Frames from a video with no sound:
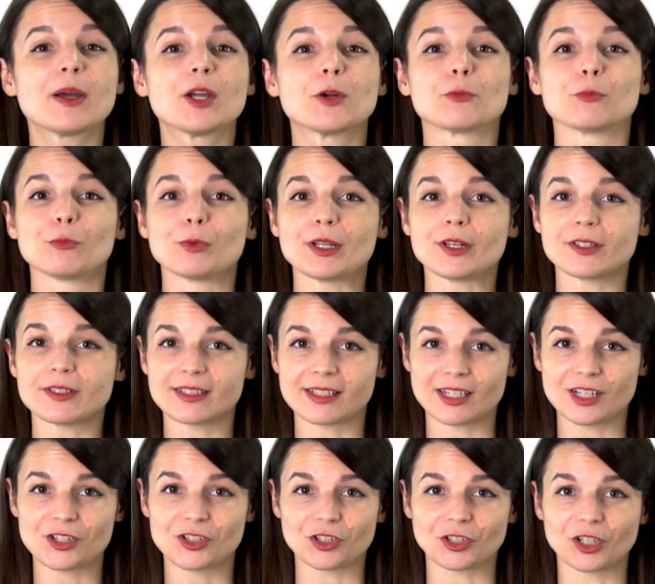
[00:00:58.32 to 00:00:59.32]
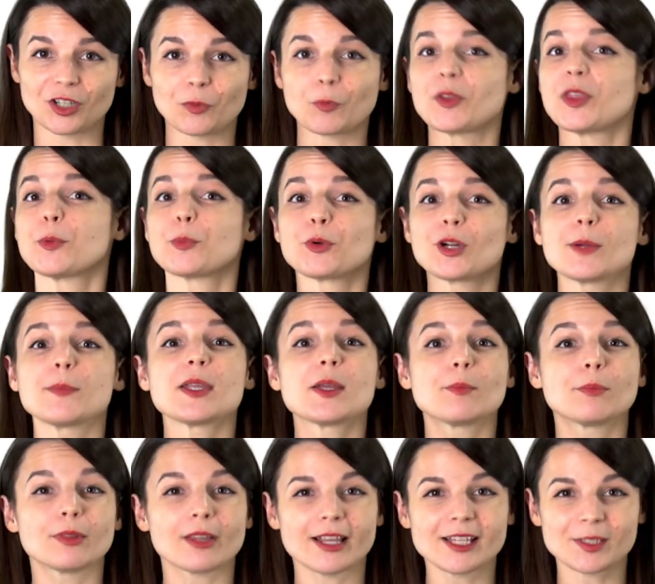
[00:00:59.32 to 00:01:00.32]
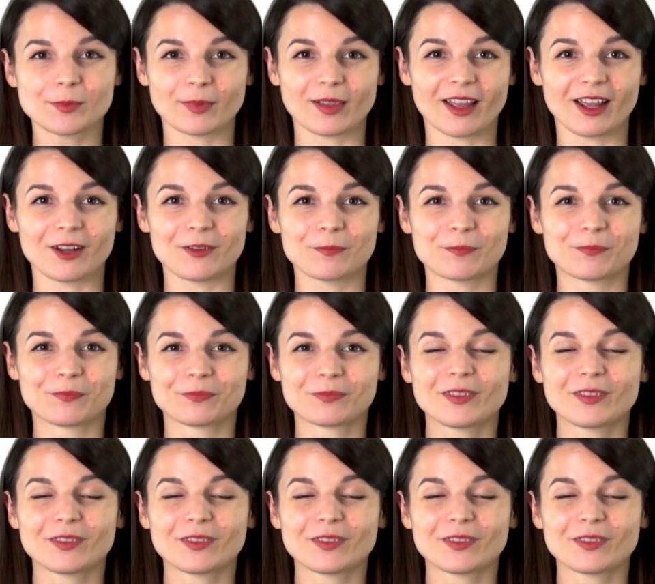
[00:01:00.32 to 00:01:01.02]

by a real teacher with a Premium Plus plan.